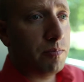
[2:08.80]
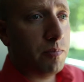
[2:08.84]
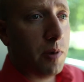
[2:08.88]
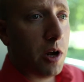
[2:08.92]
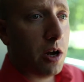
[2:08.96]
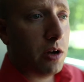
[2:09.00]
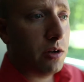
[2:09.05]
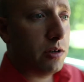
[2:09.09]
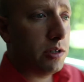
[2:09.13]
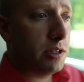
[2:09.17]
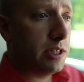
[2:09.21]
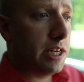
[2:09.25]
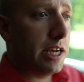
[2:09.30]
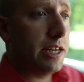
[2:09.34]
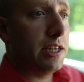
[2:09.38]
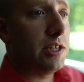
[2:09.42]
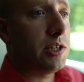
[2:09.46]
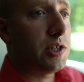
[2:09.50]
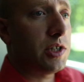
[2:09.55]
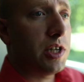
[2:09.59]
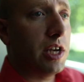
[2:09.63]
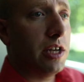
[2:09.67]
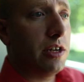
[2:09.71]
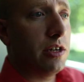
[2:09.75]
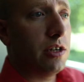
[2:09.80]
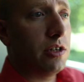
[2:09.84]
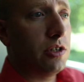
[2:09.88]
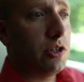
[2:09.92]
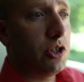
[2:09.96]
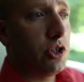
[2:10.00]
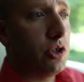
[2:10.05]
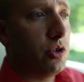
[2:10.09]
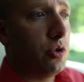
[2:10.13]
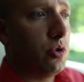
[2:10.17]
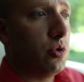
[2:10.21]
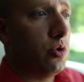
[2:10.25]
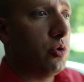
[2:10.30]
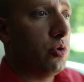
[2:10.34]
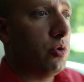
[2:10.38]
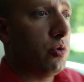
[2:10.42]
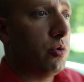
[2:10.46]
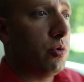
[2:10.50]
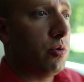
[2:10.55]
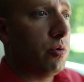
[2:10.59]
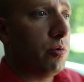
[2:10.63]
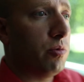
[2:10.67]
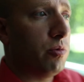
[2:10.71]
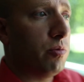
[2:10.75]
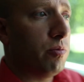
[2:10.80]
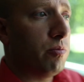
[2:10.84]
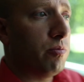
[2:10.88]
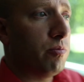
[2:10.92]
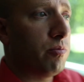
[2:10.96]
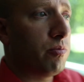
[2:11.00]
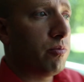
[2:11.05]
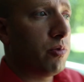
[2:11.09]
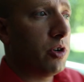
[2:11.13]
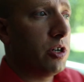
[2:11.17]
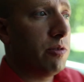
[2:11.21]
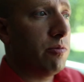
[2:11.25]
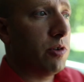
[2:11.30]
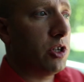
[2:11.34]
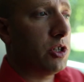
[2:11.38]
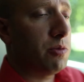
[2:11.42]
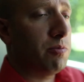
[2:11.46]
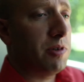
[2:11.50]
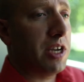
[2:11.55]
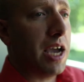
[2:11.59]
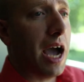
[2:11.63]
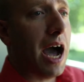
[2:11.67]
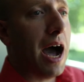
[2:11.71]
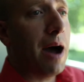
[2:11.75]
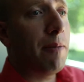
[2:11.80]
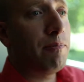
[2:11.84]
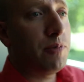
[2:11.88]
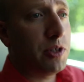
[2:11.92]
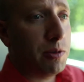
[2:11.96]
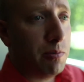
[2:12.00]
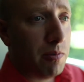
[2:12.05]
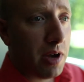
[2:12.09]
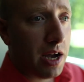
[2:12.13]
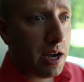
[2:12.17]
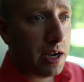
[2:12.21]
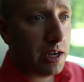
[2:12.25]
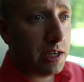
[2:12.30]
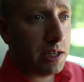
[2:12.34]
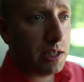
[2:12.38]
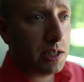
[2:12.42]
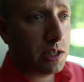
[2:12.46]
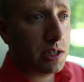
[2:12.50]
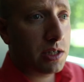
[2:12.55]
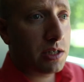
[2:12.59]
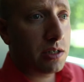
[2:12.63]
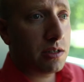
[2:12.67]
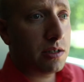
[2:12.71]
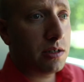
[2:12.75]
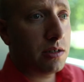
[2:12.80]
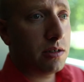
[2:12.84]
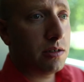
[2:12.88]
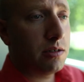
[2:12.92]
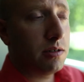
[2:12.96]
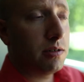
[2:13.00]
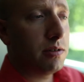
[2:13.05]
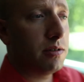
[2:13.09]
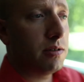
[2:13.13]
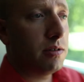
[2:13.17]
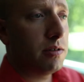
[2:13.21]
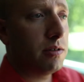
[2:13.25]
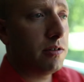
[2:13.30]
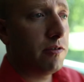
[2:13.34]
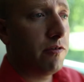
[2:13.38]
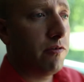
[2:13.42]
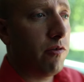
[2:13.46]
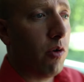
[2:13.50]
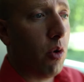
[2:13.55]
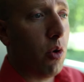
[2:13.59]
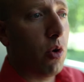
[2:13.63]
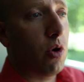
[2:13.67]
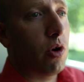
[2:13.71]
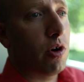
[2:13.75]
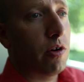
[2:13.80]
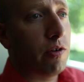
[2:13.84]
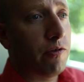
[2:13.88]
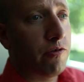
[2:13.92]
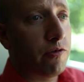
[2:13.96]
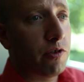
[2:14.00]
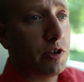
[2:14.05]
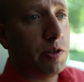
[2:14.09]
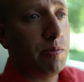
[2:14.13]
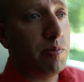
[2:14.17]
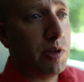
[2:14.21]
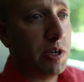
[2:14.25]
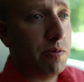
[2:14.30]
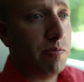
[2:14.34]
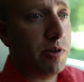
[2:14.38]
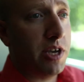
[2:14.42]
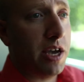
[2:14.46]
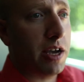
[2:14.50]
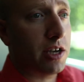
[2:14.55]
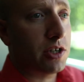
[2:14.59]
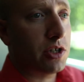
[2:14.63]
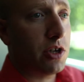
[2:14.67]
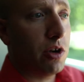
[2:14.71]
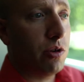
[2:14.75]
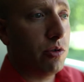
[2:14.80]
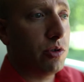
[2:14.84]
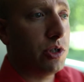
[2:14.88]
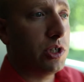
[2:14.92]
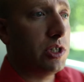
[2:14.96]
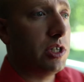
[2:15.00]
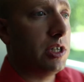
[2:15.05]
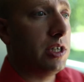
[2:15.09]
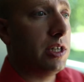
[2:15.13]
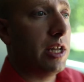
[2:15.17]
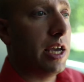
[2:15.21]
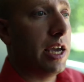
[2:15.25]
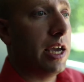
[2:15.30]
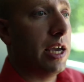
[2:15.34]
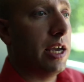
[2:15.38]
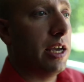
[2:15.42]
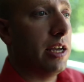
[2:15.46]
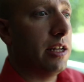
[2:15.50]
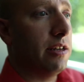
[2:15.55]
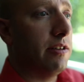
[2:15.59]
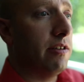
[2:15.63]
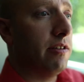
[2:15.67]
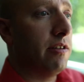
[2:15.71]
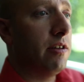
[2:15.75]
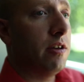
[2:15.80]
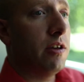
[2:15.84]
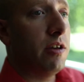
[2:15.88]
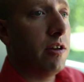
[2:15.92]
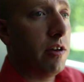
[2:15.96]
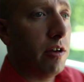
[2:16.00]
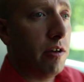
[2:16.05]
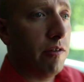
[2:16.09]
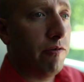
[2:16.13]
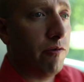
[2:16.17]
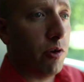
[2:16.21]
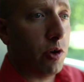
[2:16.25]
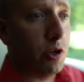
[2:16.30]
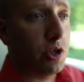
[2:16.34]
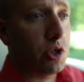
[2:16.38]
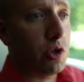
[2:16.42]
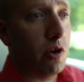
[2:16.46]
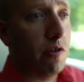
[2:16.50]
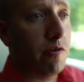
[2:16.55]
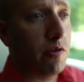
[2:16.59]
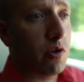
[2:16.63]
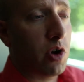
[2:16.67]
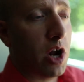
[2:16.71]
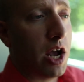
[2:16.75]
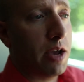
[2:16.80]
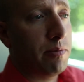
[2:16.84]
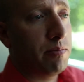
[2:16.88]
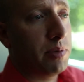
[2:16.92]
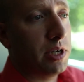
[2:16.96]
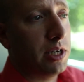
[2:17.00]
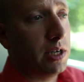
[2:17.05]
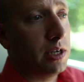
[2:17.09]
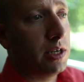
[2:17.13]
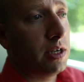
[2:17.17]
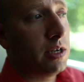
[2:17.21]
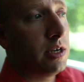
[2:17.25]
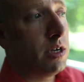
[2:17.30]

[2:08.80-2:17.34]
our data center to pretty much be optimized for FreePBX hosting and voice over IP.